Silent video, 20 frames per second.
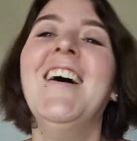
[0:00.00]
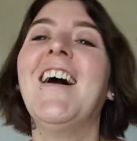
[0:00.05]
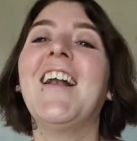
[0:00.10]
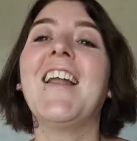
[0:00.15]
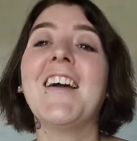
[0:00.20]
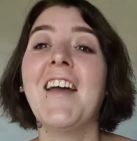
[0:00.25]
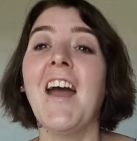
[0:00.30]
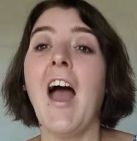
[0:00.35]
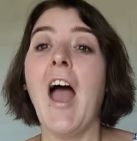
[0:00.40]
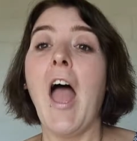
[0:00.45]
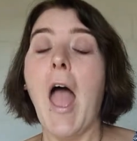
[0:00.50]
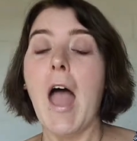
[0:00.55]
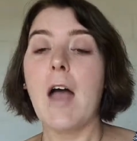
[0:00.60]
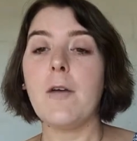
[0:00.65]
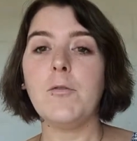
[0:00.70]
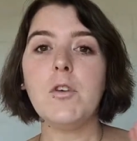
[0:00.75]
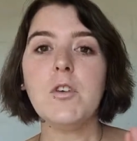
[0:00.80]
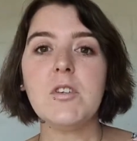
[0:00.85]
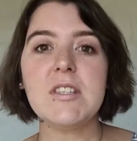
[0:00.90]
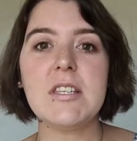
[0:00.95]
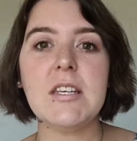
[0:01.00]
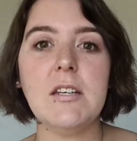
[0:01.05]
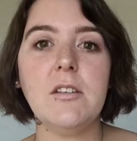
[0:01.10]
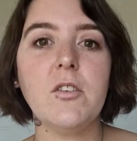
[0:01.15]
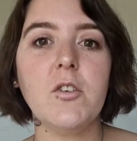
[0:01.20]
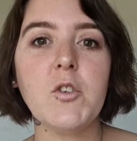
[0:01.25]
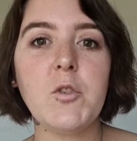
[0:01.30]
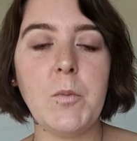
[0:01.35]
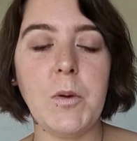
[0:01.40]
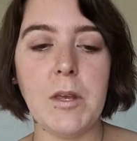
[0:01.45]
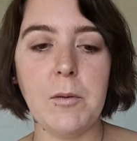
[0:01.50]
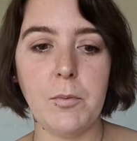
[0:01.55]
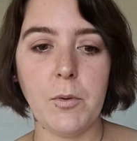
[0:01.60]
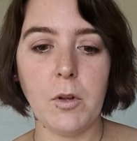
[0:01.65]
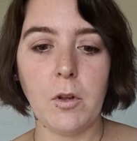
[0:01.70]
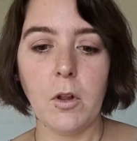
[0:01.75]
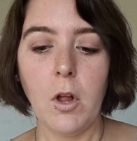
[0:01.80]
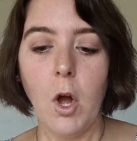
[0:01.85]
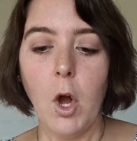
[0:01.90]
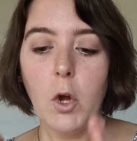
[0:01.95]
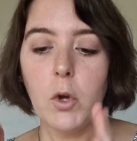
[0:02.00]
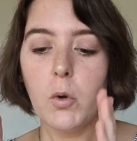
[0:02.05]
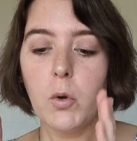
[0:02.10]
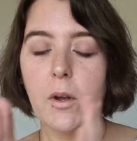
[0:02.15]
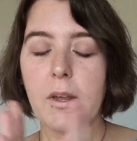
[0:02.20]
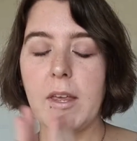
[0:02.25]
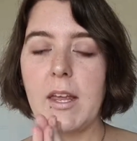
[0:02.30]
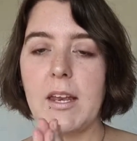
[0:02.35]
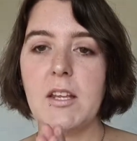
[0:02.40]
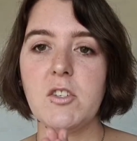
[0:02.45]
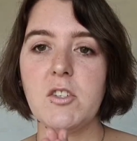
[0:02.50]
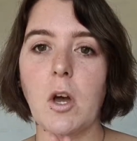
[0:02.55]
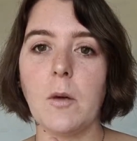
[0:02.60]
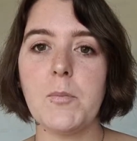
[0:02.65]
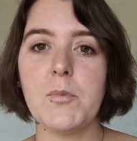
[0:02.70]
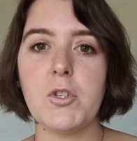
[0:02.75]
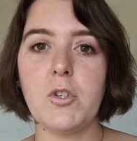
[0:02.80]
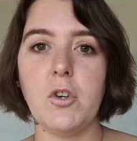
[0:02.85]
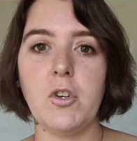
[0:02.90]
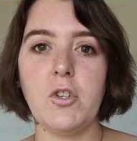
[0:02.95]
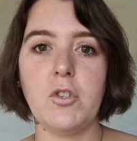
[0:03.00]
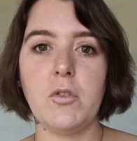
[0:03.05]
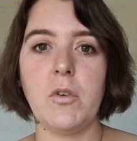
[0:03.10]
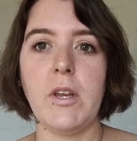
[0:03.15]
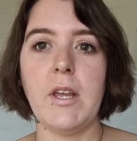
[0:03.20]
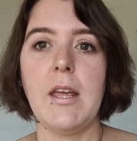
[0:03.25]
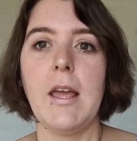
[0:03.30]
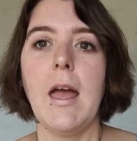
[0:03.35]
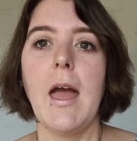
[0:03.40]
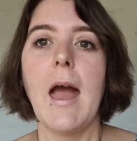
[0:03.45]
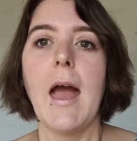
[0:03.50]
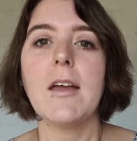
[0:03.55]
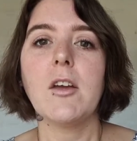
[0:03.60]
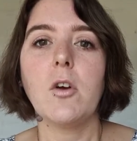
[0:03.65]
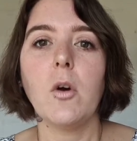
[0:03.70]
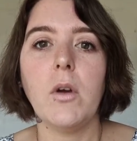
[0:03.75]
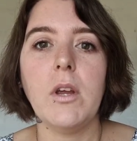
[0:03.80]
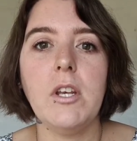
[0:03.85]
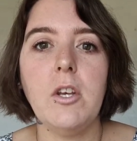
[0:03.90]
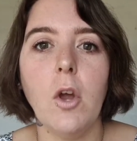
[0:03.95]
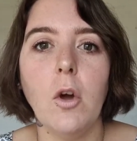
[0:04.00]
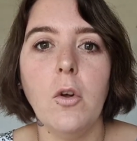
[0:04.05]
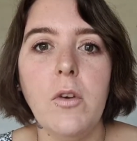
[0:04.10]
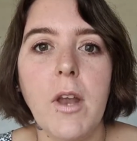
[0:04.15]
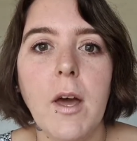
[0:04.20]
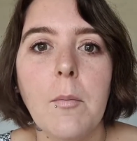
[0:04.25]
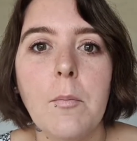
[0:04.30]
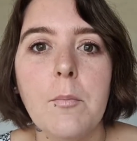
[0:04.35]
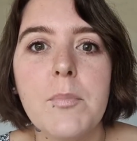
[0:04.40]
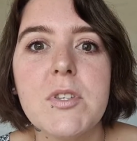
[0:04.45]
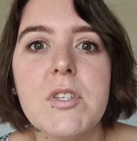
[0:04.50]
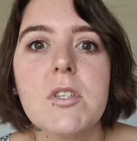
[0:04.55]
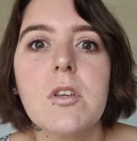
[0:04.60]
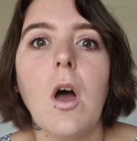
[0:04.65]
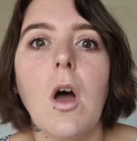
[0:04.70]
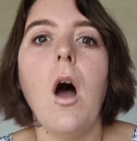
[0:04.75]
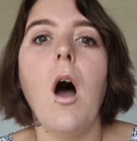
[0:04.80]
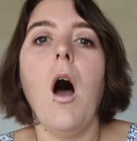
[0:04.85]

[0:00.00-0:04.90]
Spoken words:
Like, have you seen those people who are getting top surgery and going no nips?